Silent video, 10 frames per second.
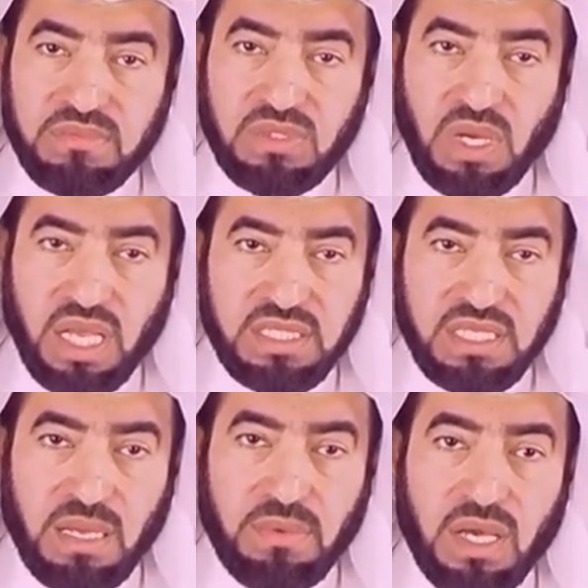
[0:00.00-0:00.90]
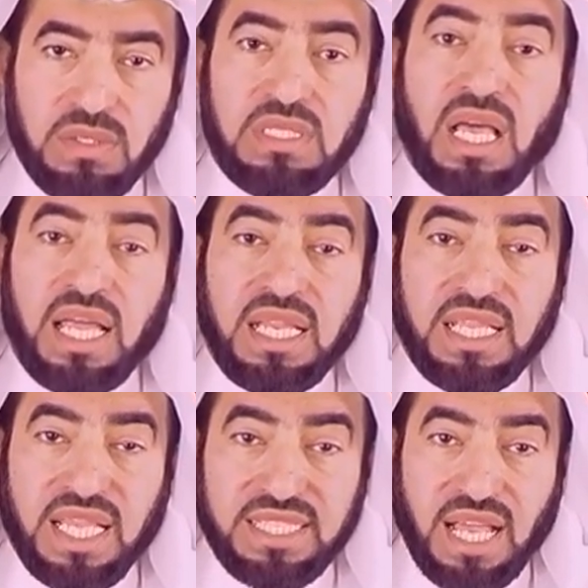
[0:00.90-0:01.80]
to us about
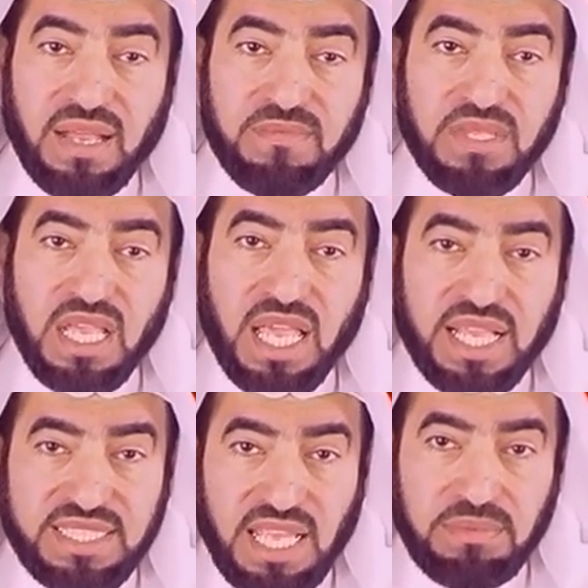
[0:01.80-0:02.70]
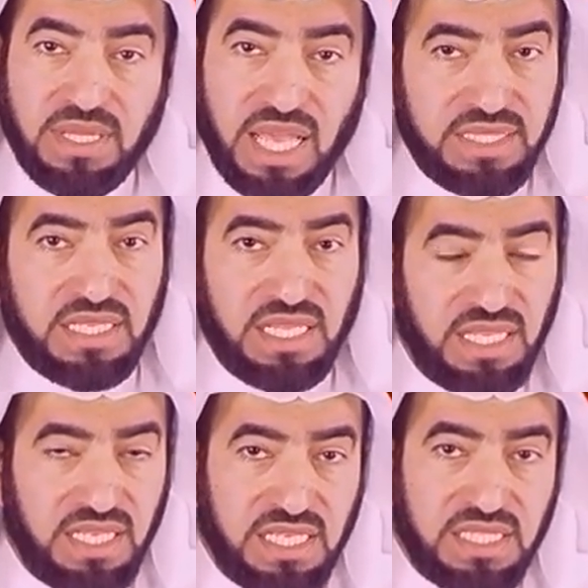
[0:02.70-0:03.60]
Al-Yasa', except that he
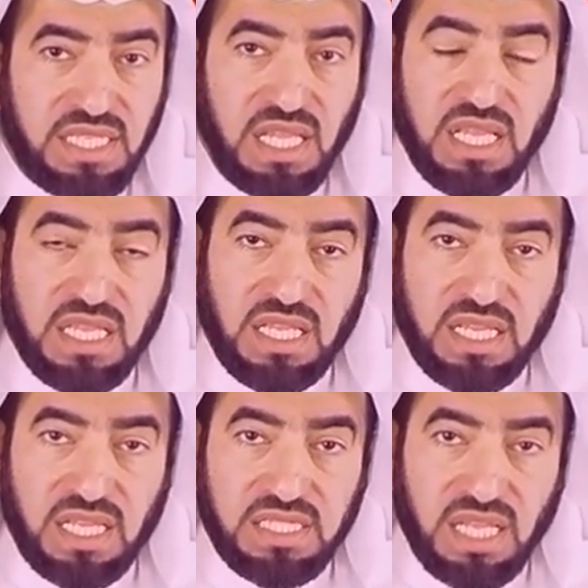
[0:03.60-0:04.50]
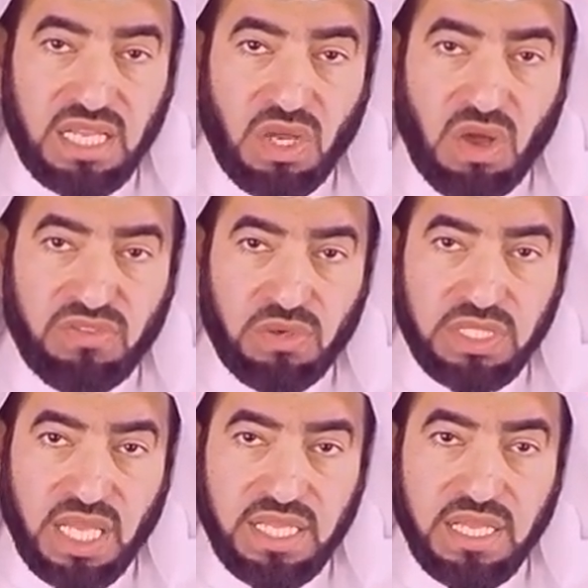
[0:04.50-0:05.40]
is the son of
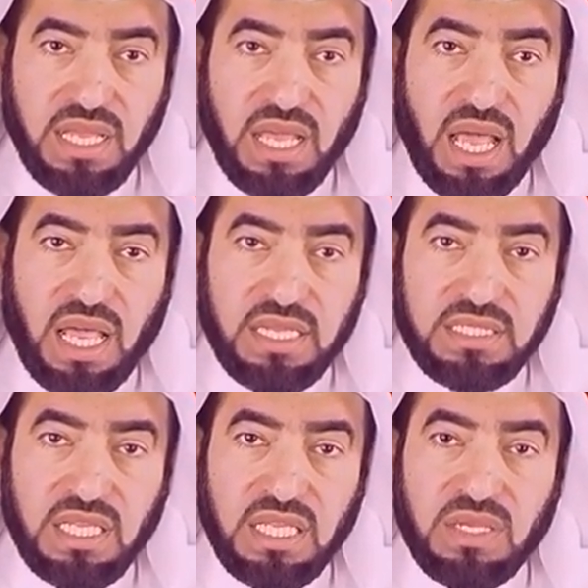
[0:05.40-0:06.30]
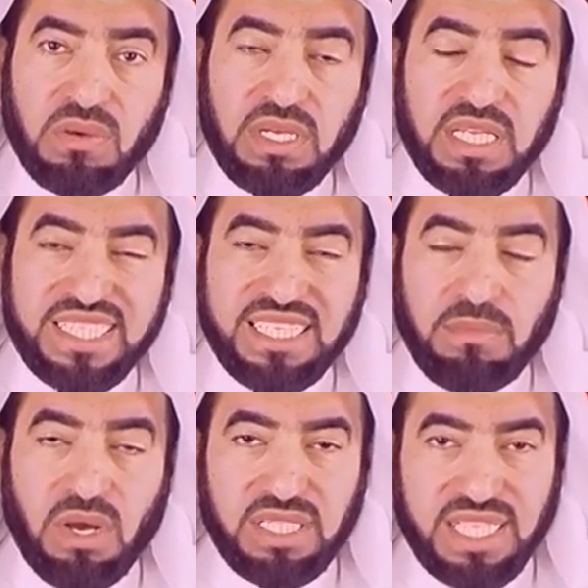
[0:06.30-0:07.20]
Uday, and he is
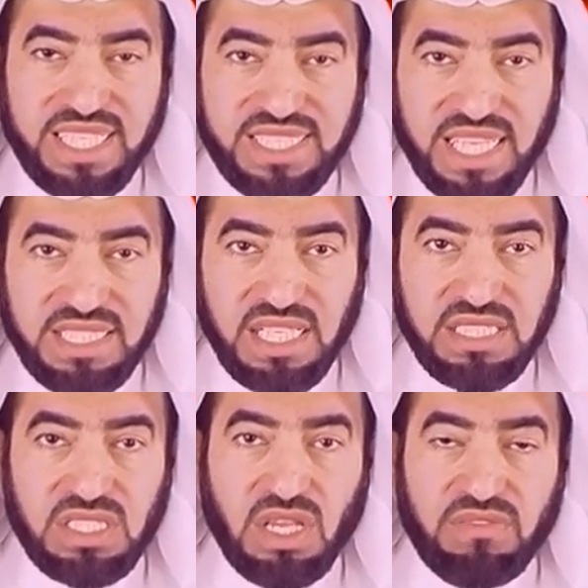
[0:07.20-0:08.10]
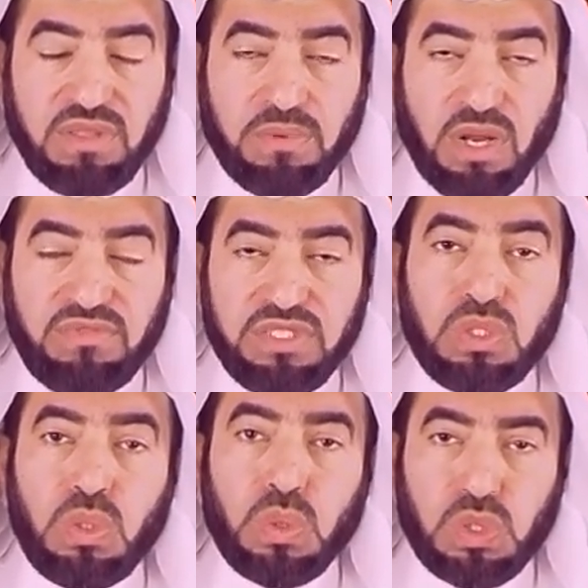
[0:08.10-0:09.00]
among the descendants of the
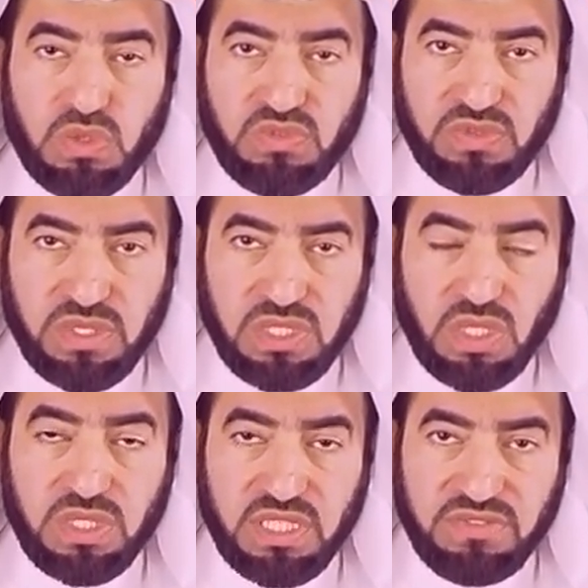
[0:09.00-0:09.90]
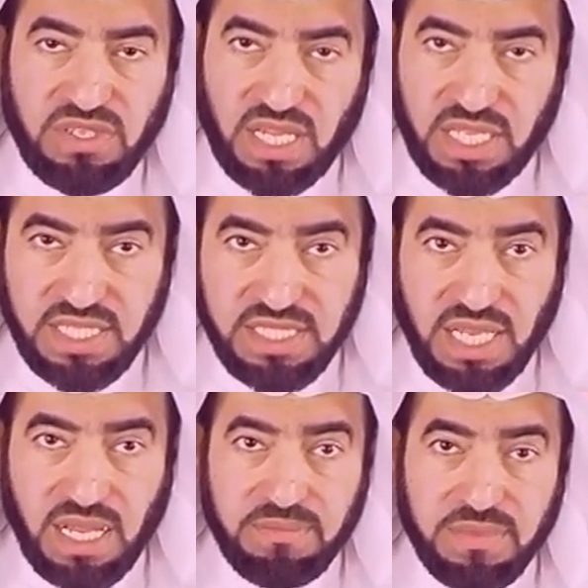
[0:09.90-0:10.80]
Prophet Yusuf, Joseph alayhi salam.